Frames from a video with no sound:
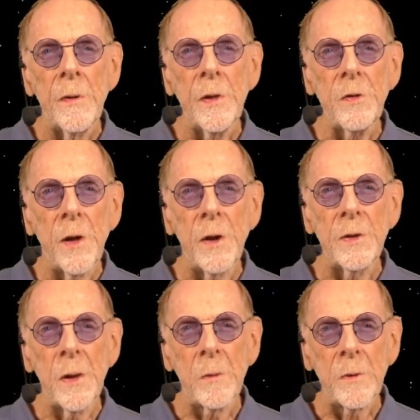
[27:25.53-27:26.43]
These
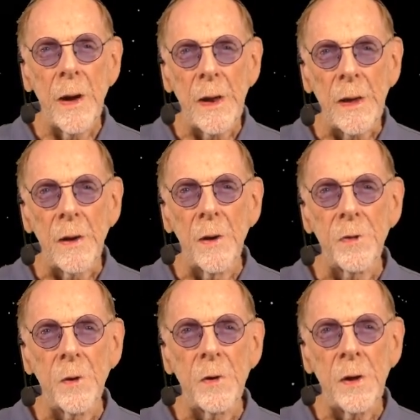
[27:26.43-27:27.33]
undemocratic,
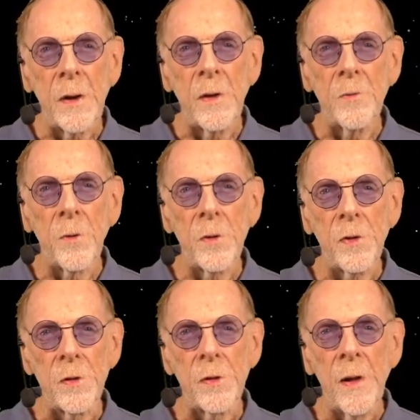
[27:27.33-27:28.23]
authoritarian
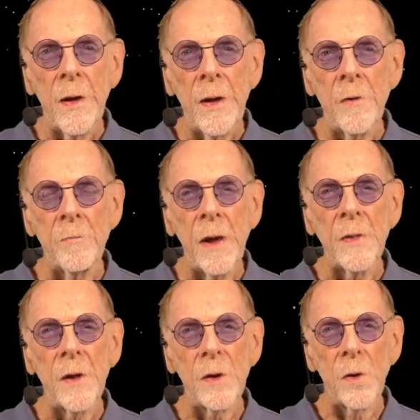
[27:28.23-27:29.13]
forces have
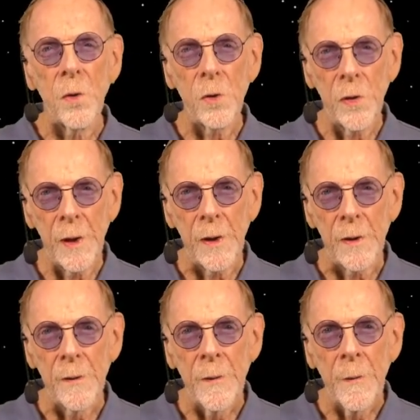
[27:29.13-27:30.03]
made their goal
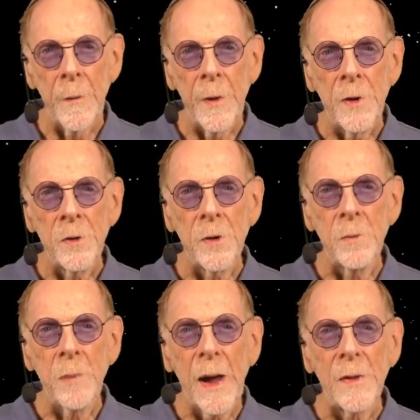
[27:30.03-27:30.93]
clear:
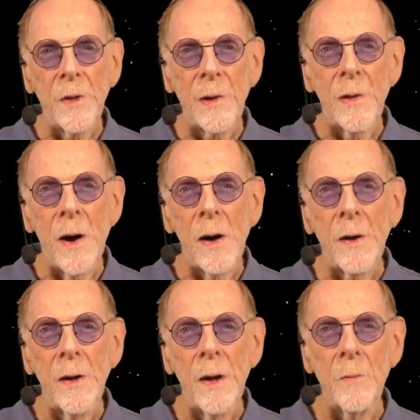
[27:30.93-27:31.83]
turn back the
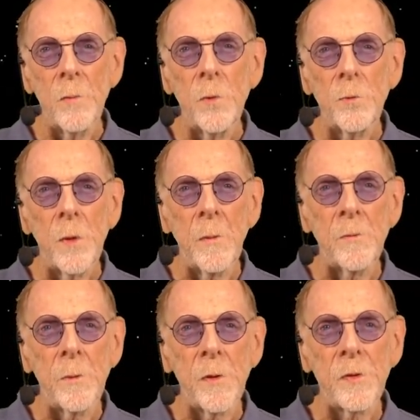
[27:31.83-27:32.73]
clock and move
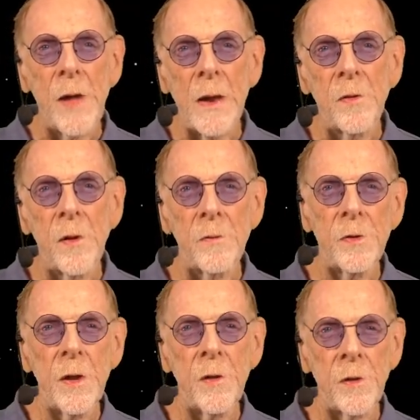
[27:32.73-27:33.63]
women from the status
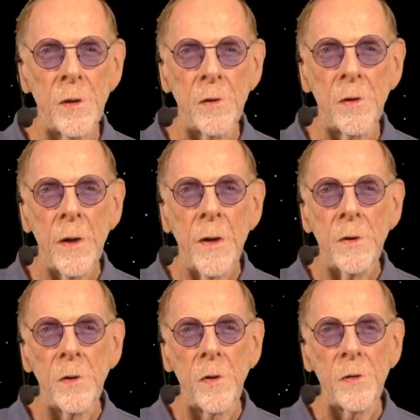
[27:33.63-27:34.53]
of citizens
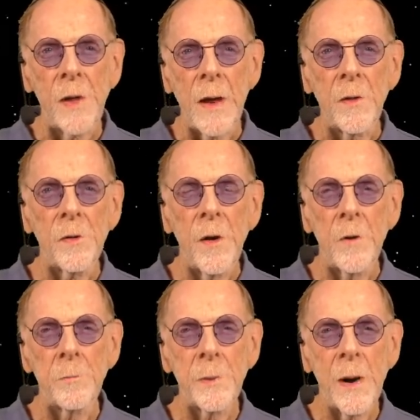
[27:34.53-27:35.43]
to the status
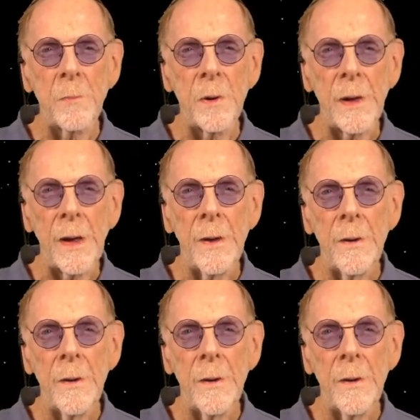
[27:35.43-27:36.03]
of property.